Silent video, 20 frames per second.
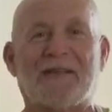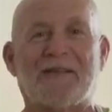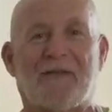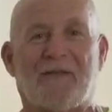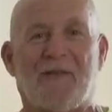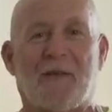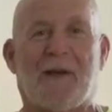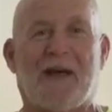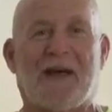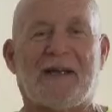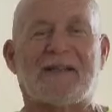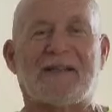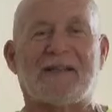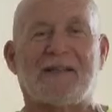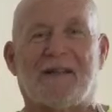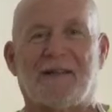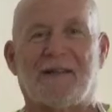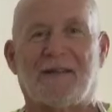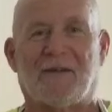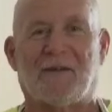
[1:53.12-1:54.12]
the best of
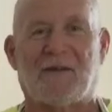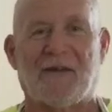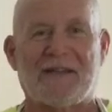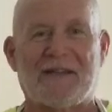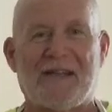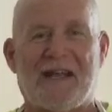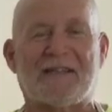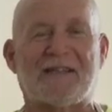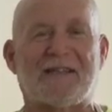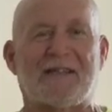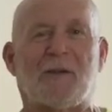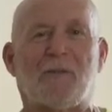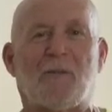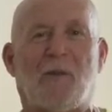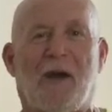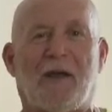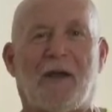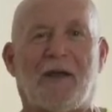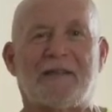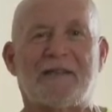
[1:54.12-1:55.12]
the best.
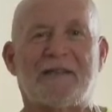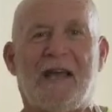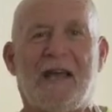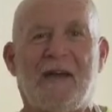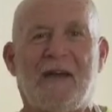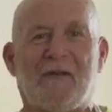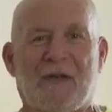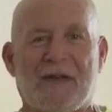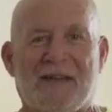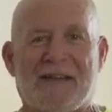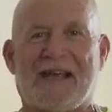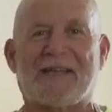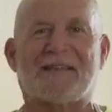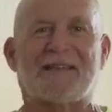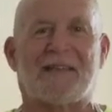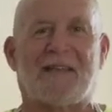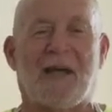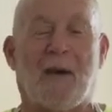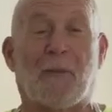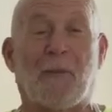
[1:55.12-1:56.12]
Fantastic products,
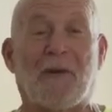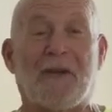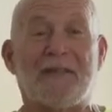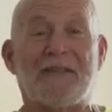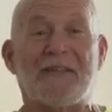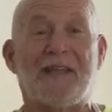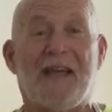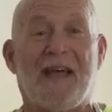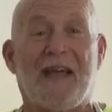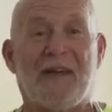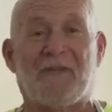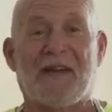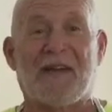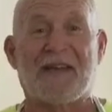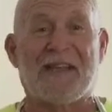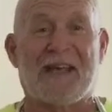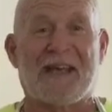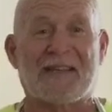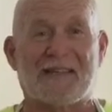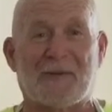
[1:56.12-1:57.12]
fantastic
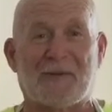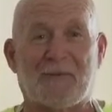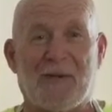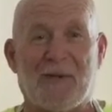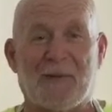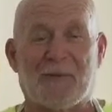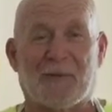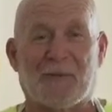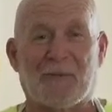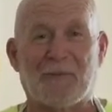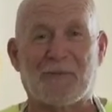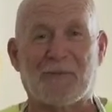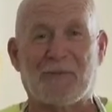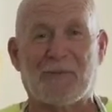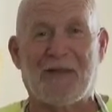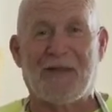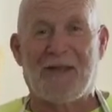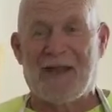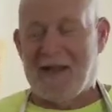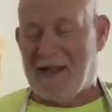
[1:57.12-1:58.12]
companies, and fantastic
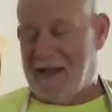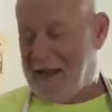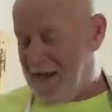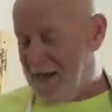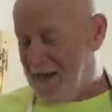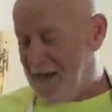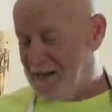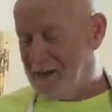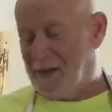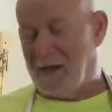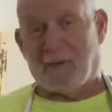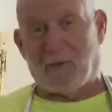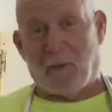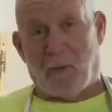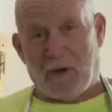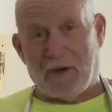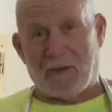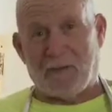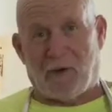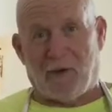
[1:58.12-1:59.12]
people.
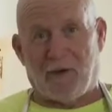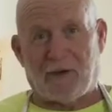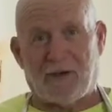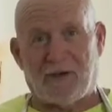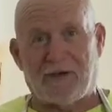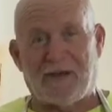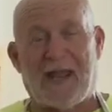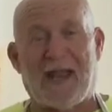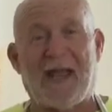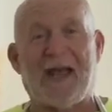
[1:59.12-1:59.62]
And Point